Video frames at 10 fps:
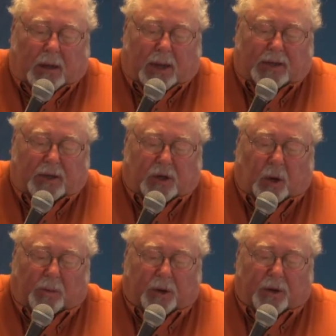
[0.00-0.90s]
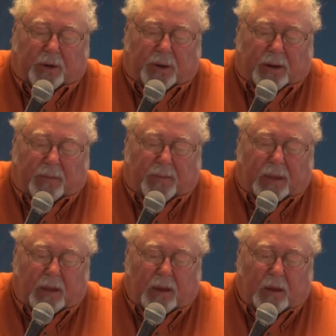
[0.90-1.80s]
as in Job 33,
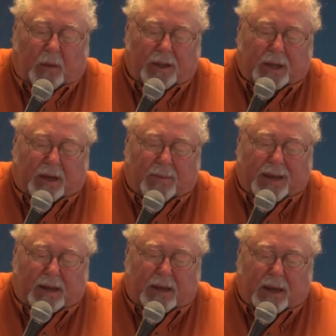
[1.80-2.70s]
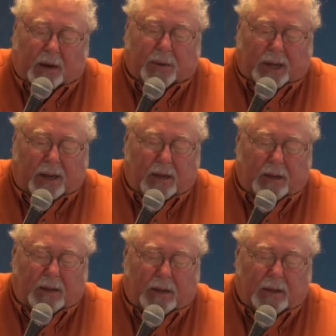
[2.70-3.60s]
when they commit iniquity,
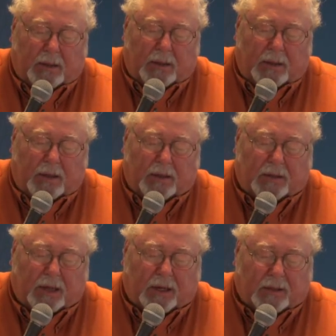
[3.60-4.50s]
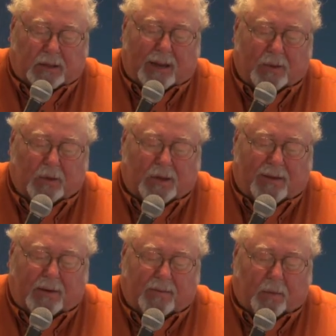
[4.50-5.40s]
in 2 Samuel
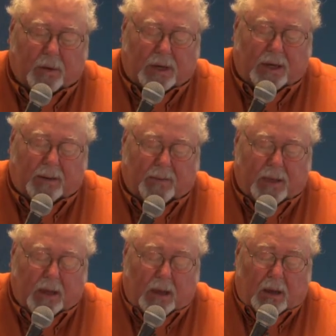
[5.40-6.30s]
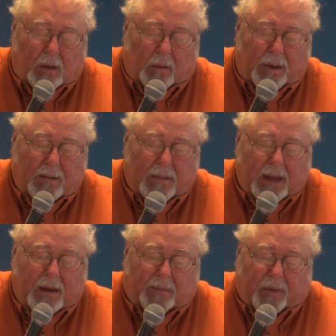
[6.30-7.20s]
7 and 14, when
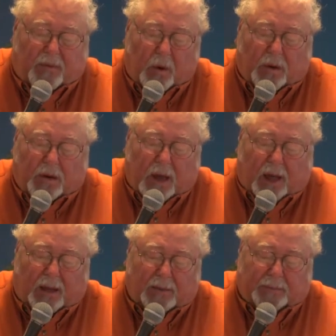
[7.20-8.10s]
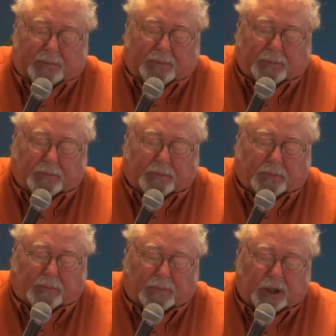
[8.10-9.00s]
men provoke God,
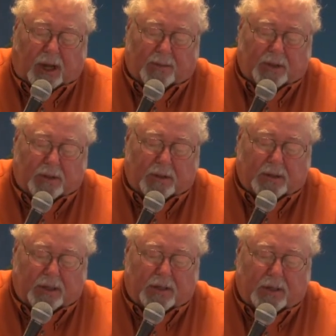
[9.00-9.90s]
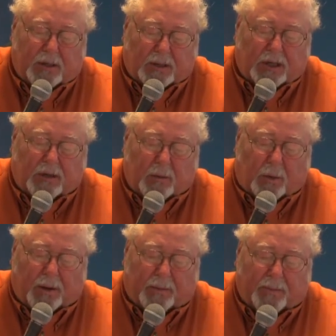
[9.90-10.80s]
Psalms 6, 6 and
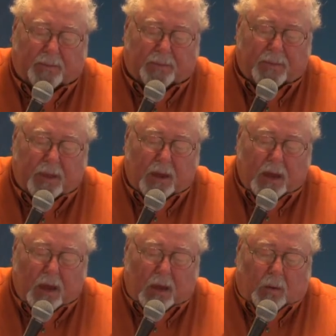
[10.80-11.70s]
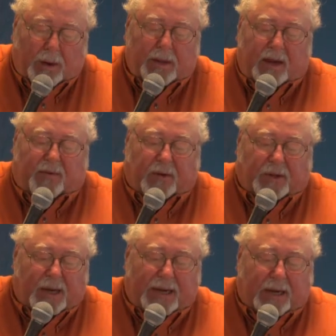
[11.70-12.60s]
1, when they
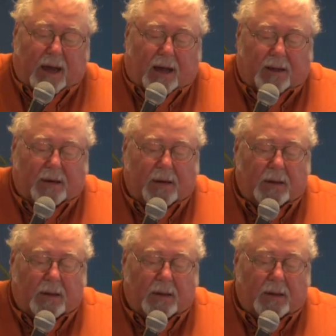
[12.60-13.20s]
forsake God,